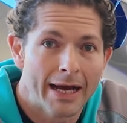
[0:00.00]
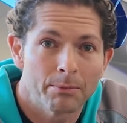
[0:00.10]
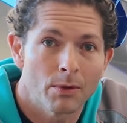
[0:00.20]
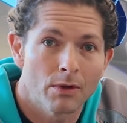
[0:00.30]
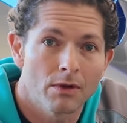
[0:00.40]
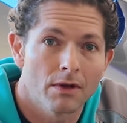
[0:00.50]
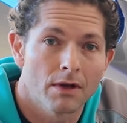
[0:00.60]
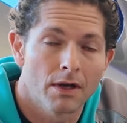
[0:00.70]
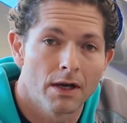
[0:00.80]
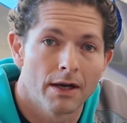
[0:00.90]
Apple
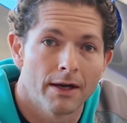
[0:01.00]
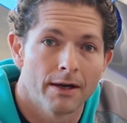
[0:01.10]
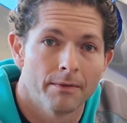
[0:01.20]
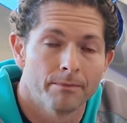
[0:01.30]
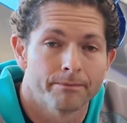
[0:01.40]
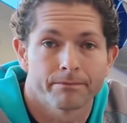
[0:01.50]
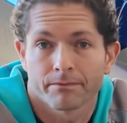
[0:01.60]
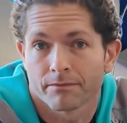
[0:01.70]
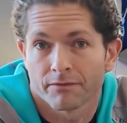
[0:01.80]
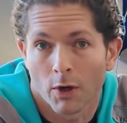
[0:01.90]

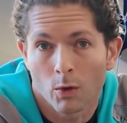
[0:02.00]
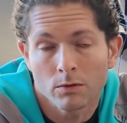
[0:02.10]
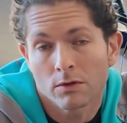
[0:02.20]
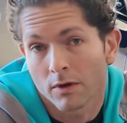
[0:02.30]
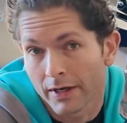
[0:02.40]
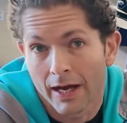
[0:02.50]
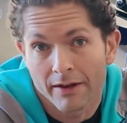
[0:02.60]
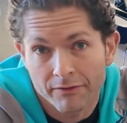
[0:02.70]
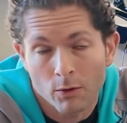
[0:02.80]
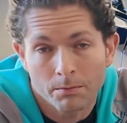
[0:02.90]
phone, or an
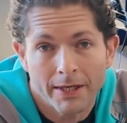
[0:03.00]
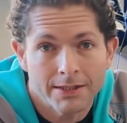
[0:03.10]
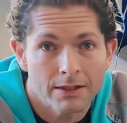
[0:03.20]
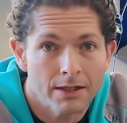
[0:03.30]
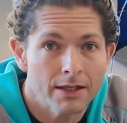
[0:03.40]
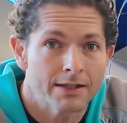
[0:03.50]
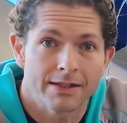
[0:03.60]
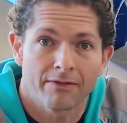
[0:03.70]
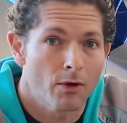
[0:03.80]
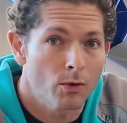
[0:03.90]
iPhone basically,
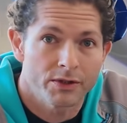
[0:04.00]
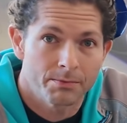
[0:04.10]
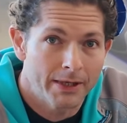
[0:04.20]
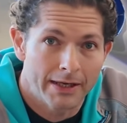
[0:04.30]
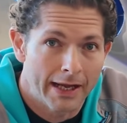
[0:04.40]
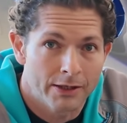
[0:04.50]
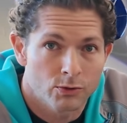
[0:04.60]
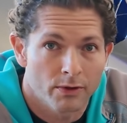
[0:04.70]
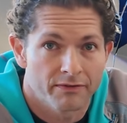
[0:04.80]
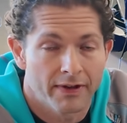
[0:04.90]
because I've always been an
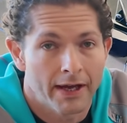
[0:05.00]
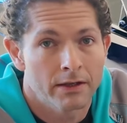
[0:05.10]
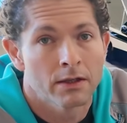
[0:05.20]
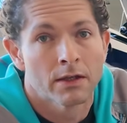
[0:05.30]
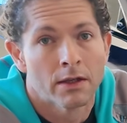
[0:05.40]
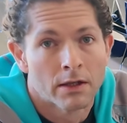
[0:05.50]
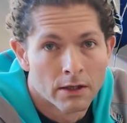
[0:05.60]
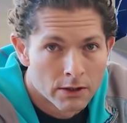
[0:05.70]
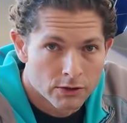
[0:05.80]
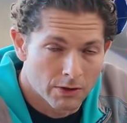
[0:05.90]
Android fan.
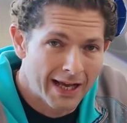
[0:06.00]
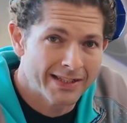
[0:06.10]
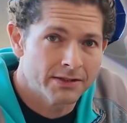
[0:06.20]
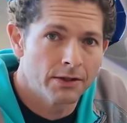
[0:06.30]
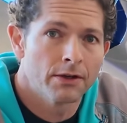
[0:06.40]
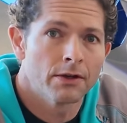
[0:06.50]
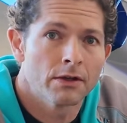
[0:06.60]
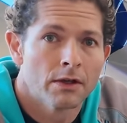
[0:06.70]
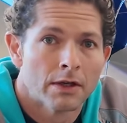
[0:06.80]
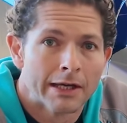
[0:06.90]
So last
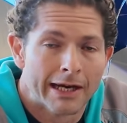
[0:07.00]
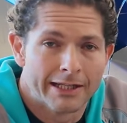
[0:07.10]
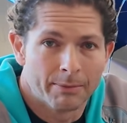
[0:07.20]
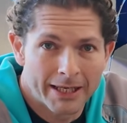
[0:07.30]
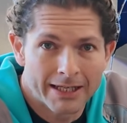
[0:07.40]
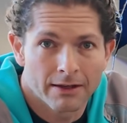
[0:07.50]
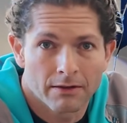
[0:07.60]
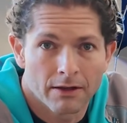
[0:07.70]
year, at the beginning of